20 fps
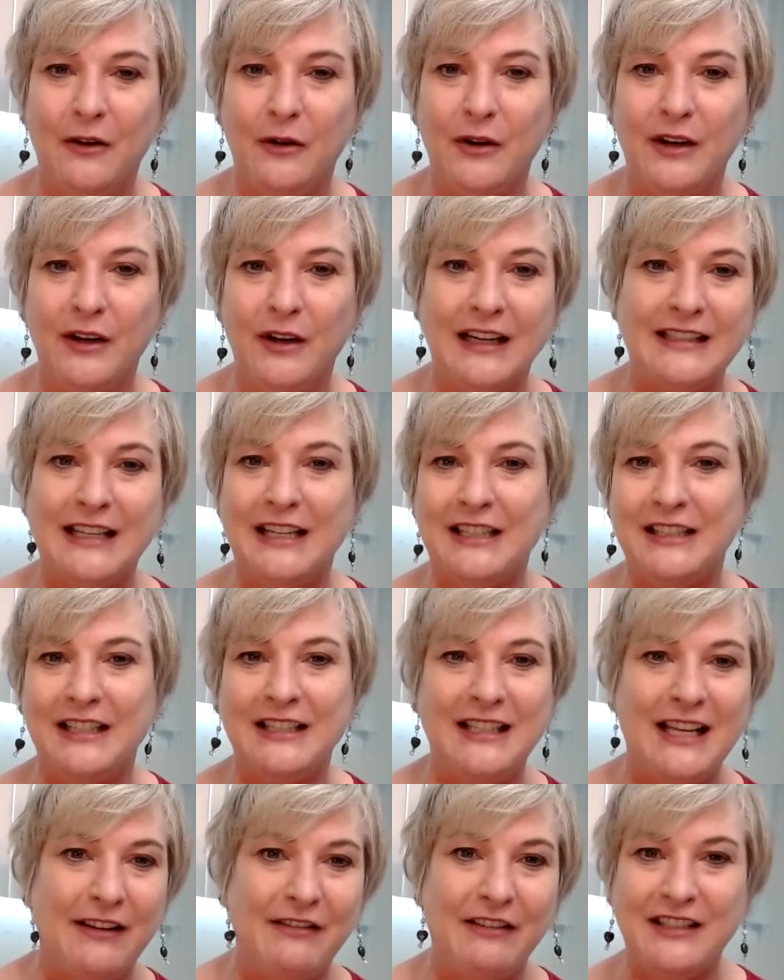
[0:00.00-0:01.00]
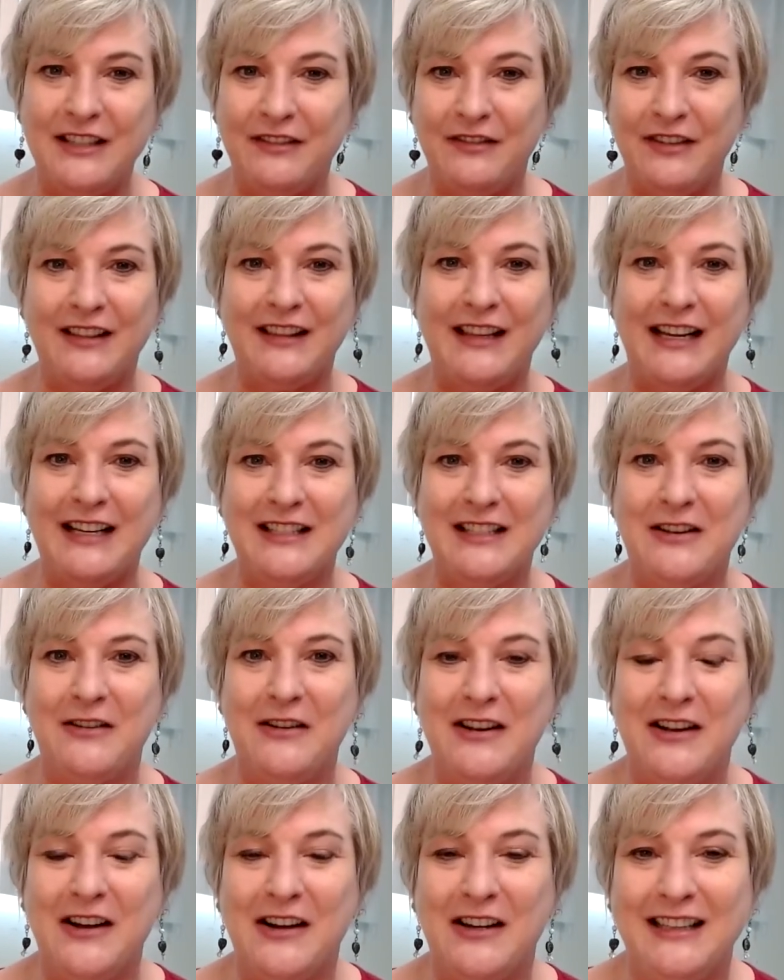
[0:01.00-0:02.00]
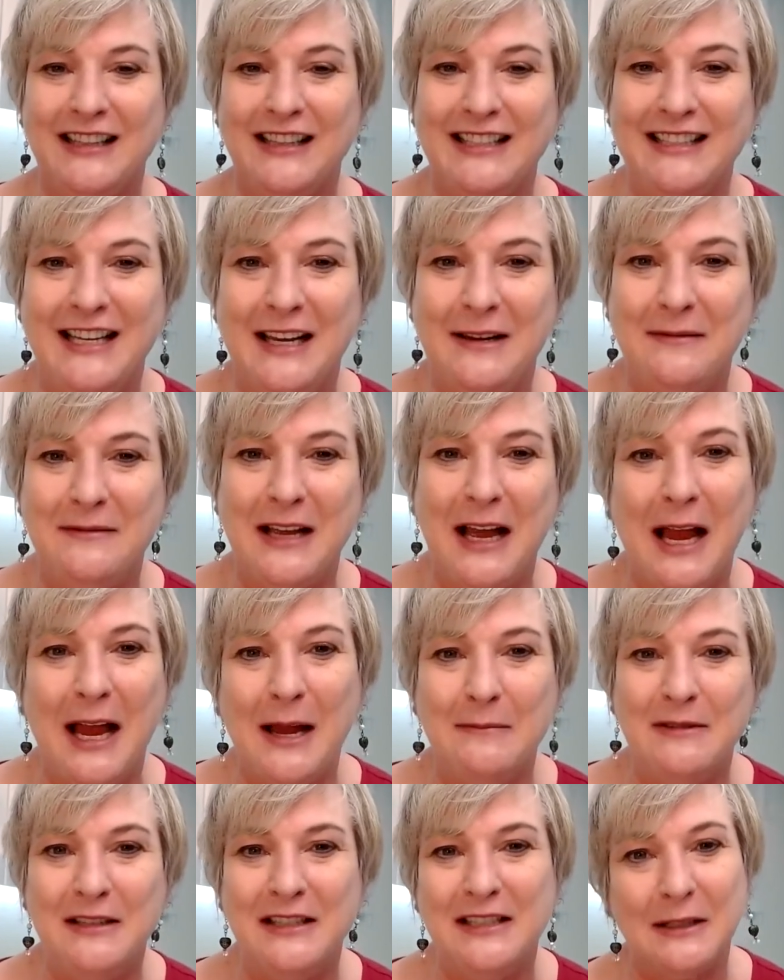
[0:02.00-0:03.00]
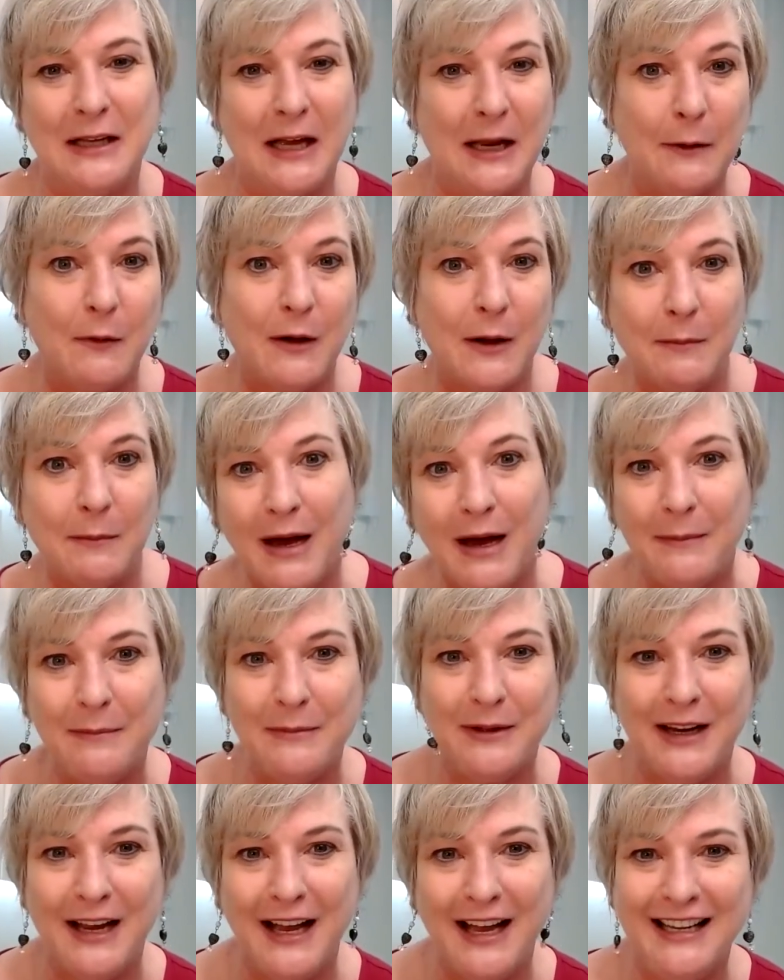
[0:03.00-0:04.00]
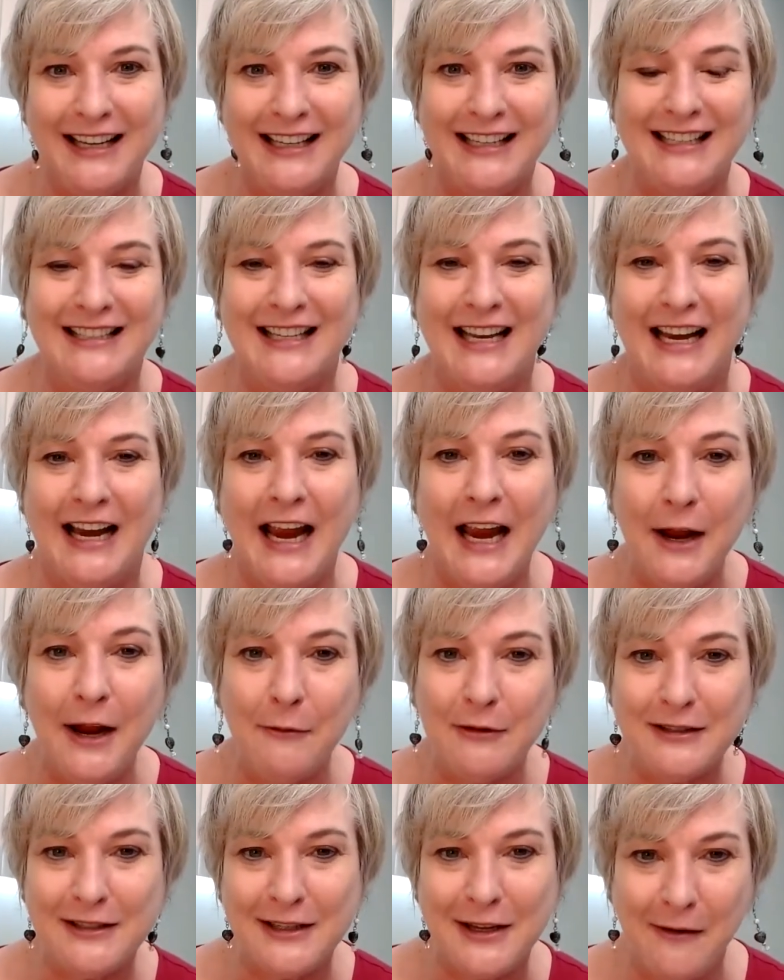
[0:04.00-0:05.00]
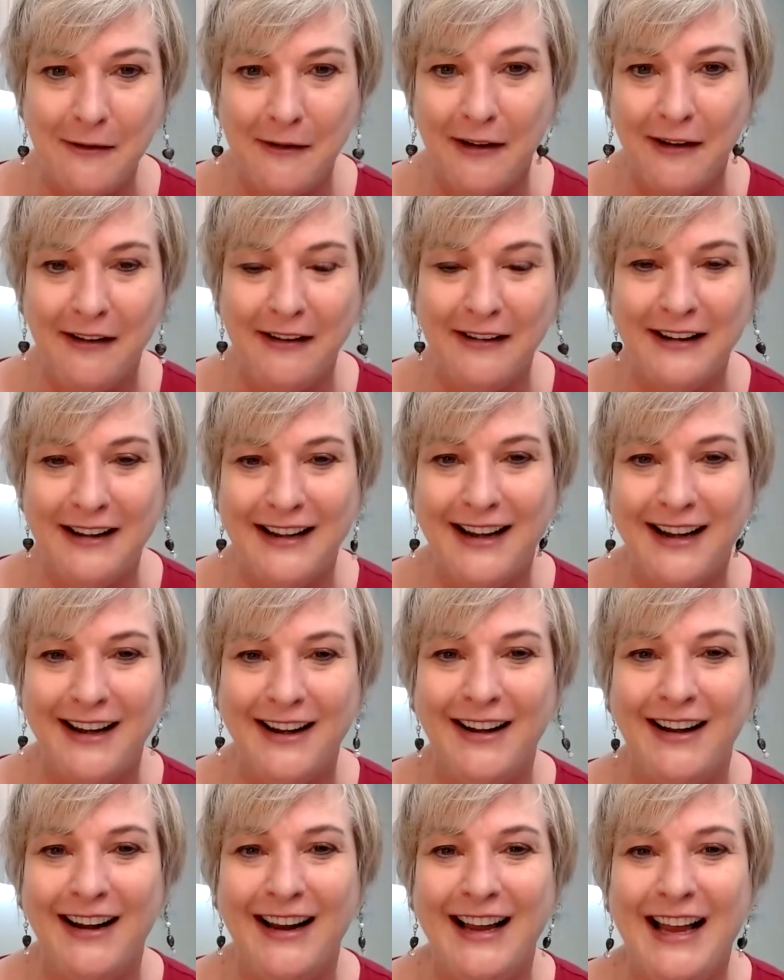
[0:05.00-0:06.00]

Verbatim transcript: organizations having different things going on at the same time and you just kind of want to pop your head in and say, hey, what's going on in here?